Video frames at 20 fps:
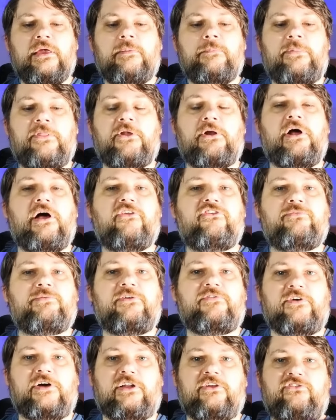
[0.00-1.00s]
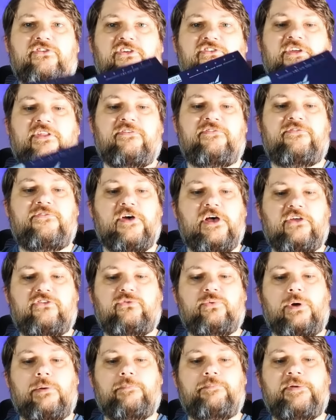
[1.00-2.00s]
But there are some advantages. Now, the
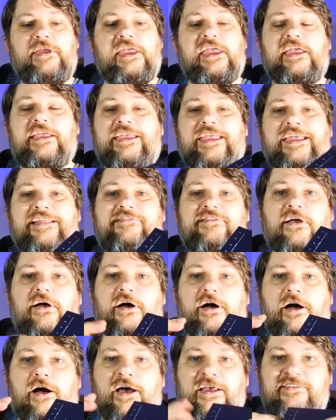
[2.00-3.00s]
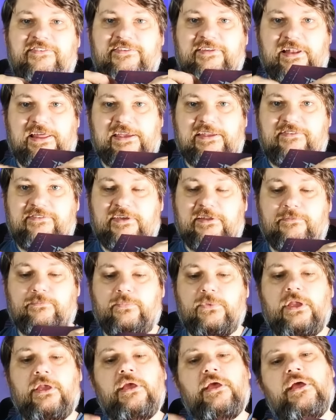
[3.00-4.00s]
first one being it's isolated,
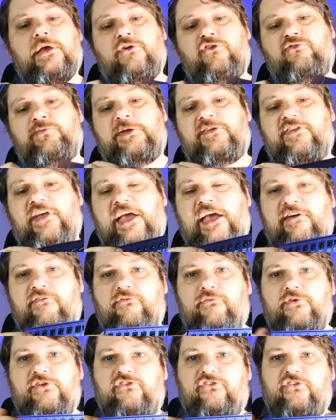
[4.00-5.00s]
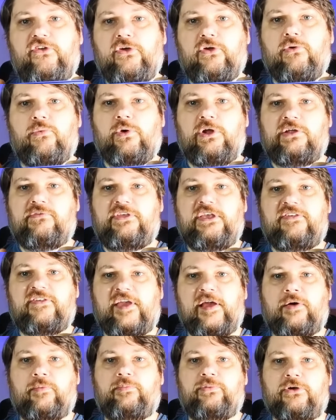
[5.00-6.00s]
which means every single one of these
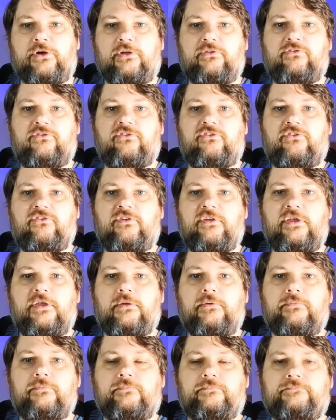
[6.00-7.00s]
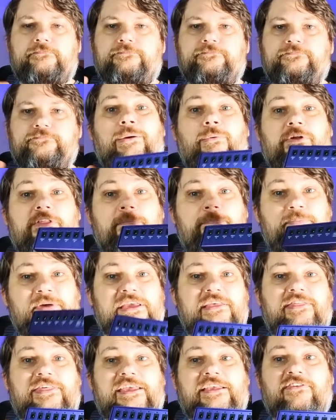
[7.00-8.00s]
outputs, and one of the
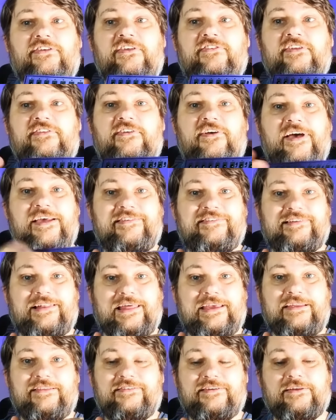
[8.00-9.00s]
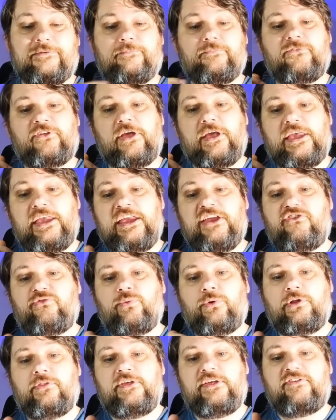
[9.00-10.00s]
big things is it's isolated. So each
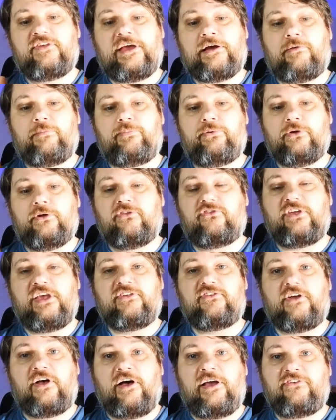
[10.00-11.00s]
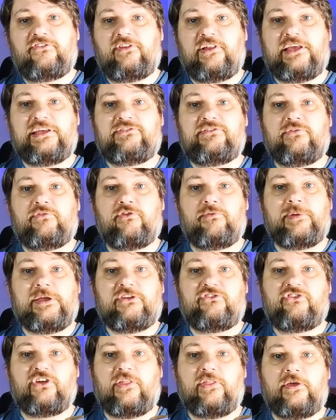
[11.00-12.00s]
one of these outputs is isolated from
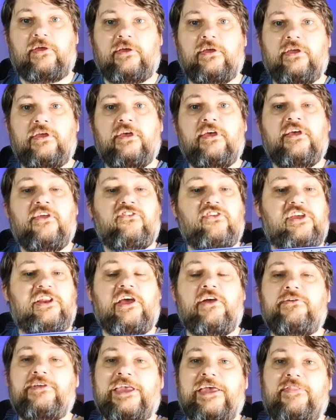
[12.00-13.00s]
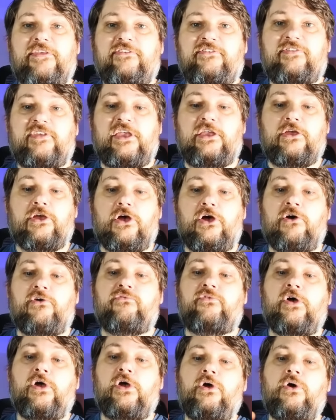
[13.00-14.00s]
each other. So you don't get this thing of
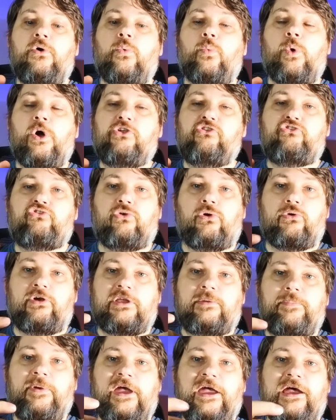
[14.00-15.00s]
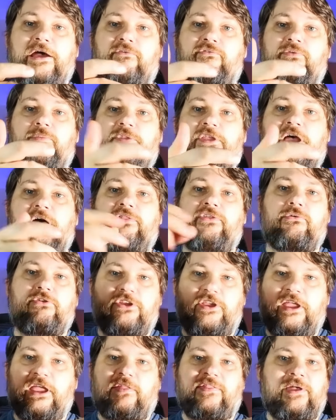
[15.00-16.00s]
one drawing power from the other
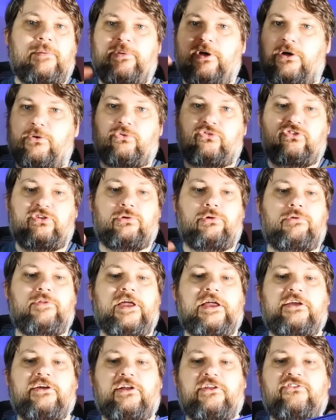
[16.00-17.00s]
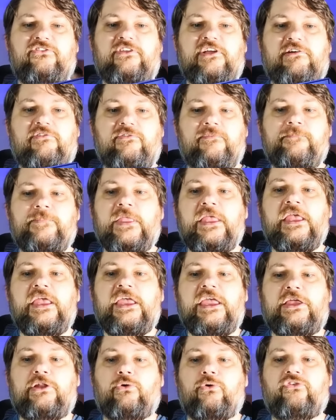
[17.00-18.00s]
and you're getting that pulsing and all that kind of stuff.
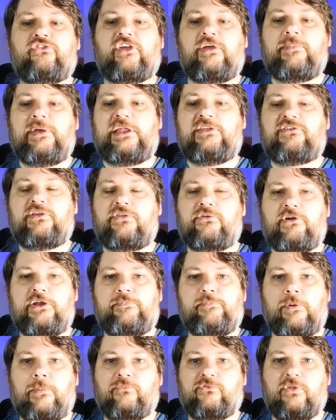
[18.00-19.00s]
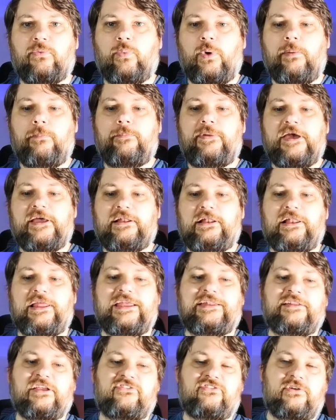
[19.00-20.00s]
It also means if there are any problems with one pedal,
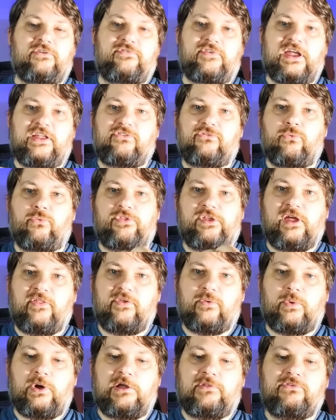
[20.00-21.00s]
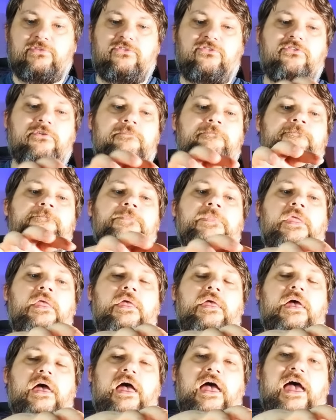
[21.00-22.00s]
it doesn't affect all the other ones.
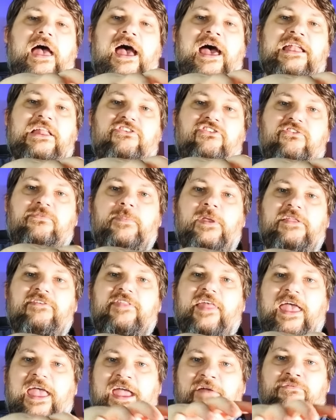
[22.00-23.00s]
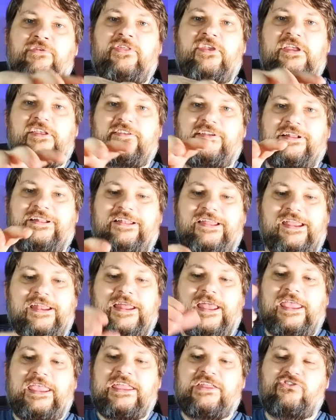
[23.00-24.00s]
And it just means that everything is
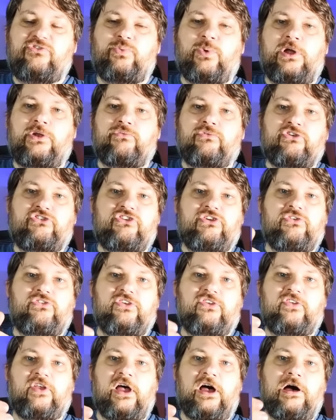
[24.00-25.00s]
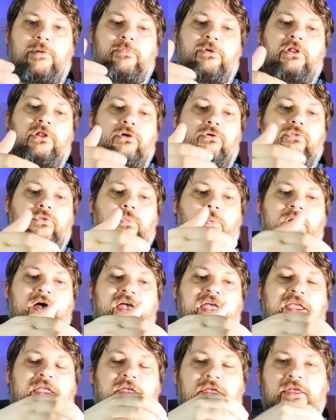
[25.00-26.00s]
cleaner. Each one reduces hum along the
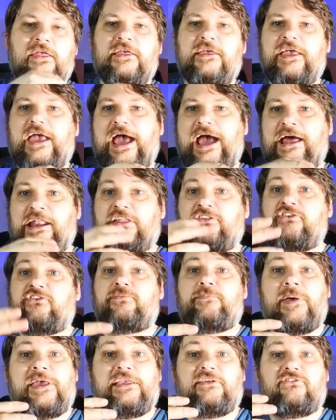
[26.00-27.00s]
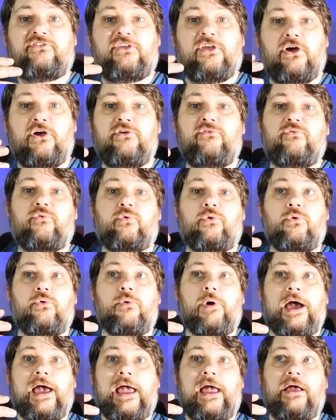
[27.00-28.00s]
way, and it just makes the
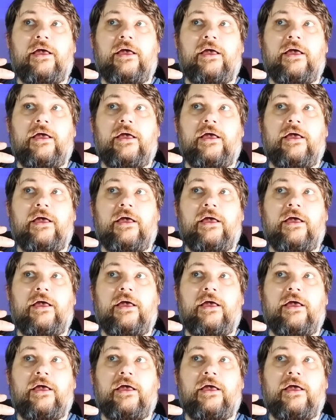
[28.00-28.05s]
overall